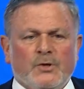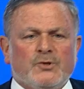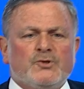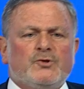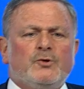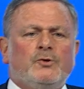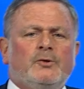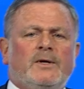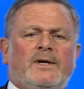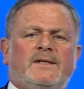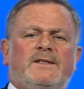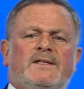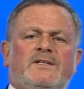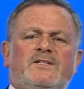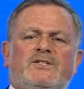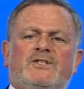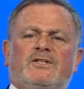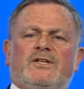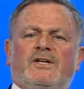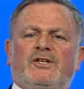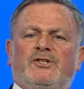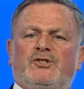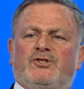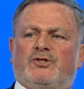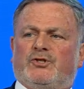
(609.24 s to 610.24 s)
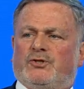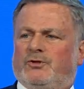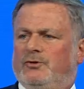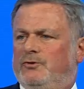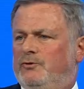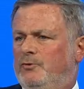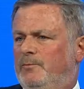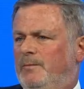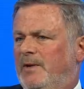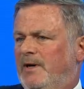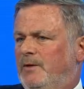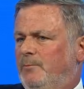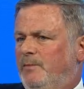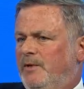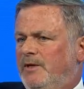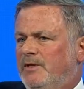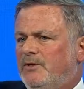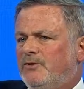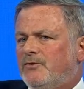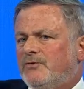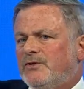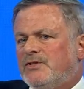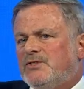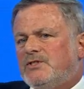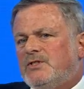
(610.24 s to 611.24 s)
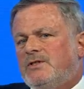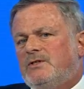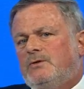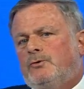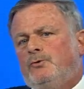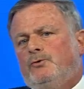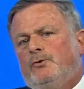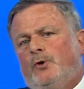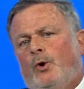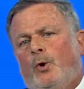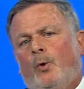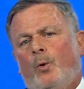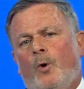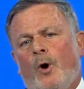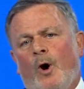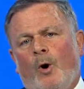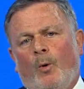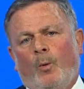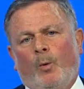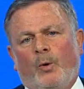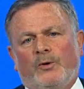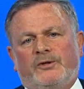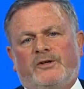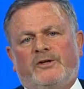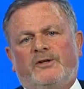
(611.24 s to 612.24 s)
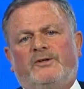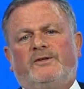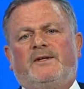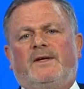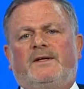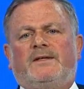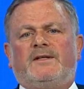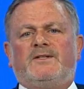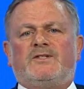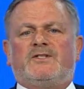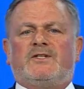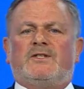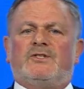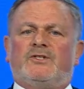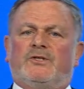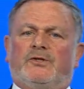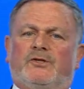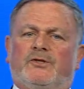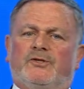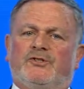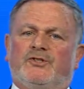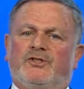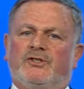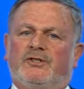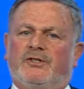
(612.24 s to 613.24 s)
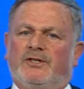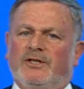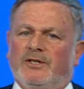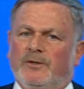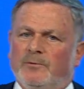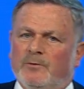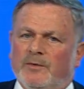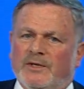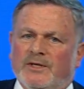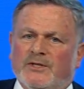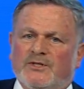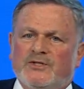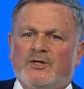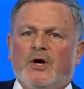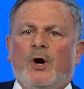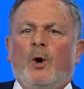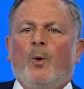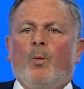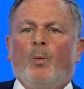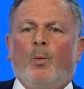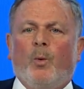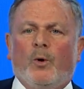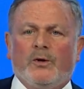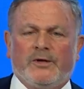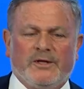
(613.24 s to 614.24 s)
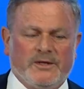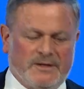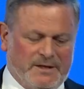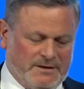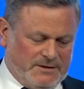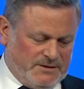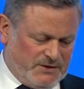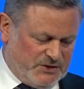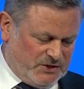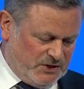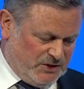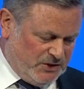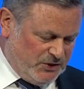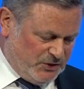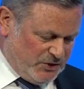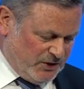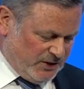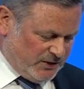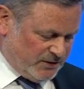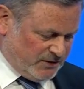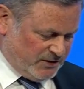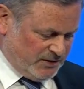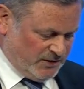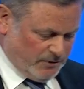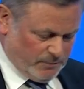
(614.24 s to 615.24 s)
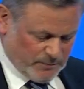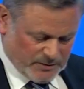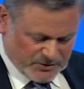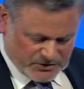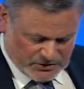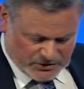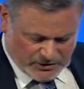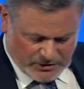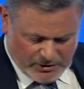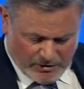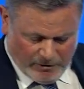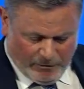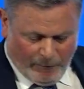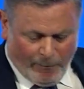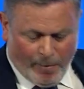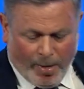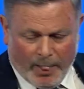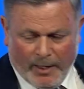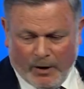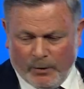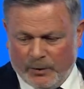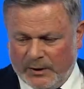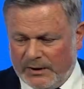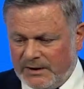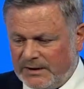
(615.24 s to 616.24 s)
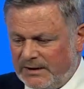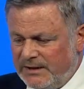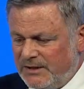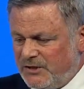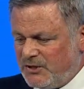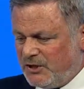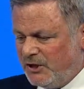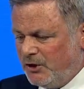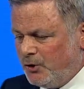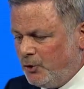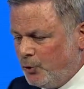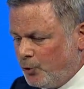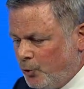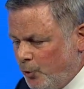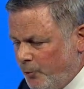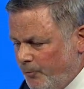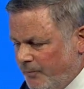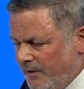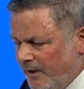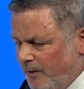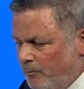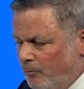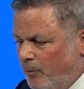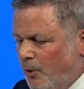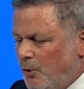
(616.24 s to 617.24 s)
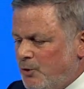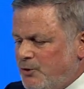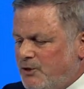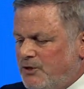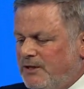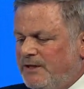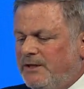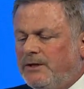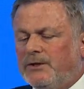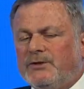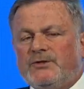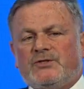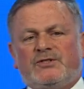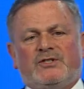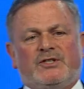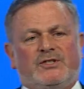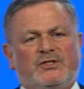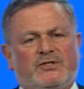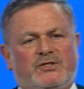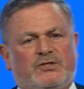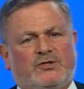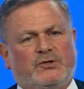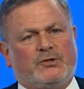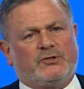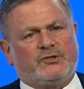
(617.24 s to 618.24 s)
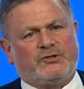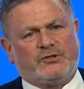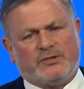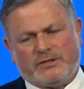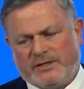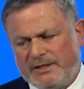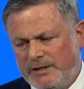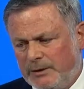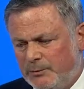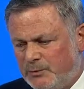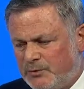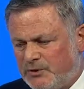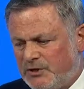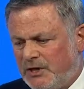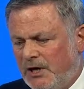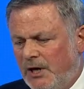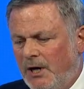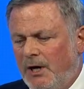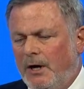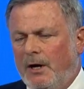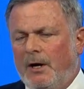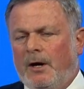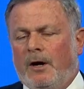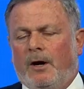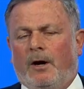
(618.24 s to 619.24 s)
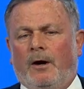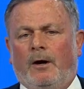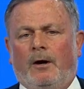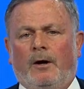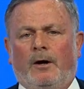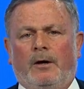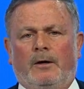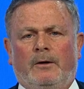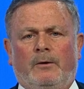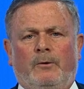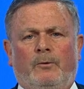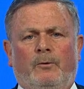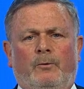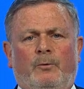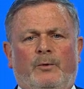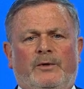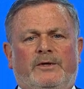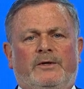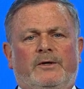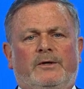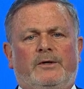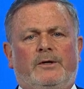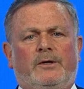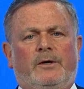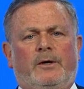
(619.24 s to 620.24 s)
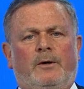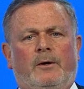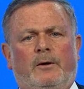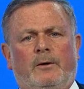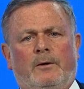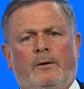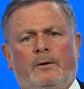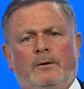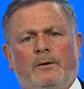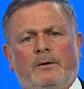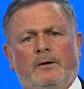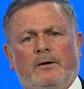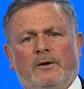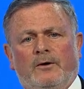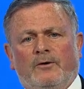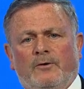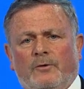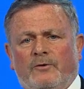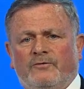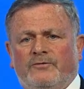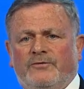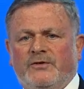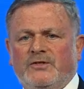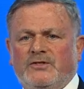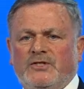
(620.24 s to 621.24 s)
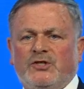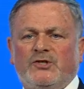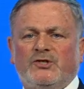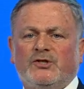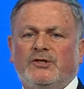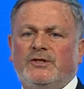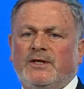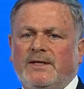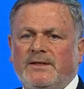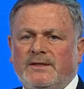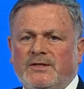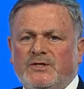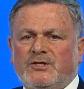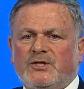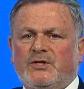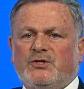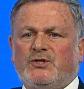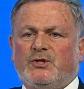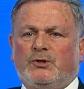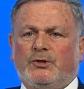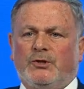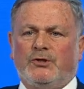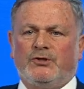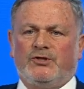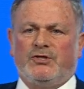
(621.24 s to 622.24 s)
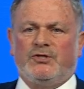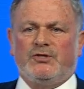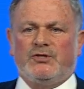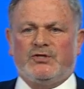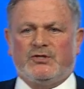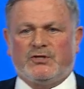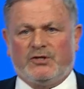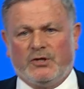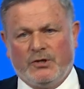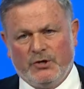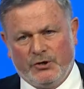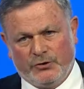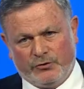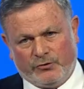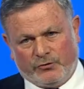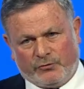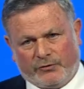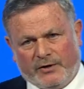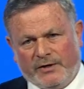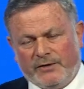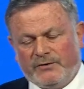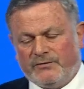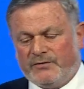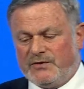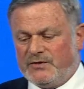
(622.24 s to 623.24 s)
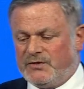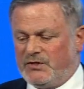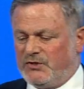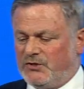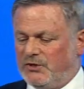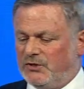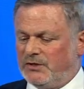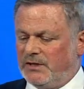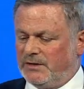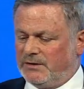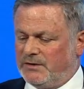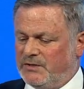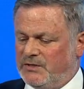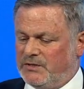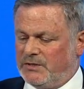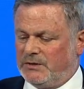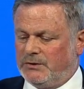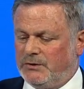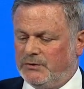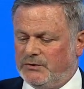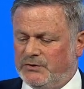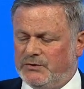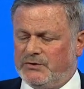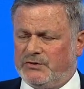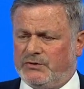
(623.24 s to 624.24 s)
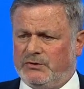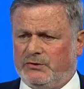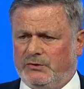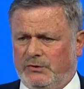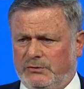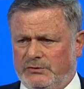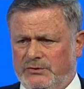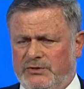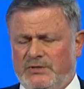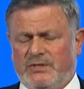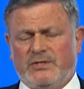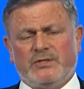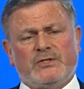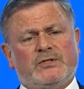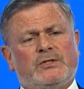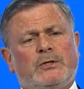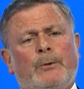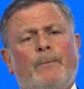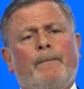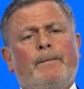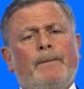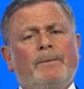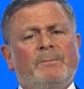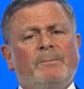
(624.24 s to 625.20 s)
So at this stage, you might be interested to know what an anesthesiology team is, what an anesthesia team is. Well, at least in Europe, they mostly consist such teams uh, with a uh, physician anesthesiologist, trained physician anesthesiologist,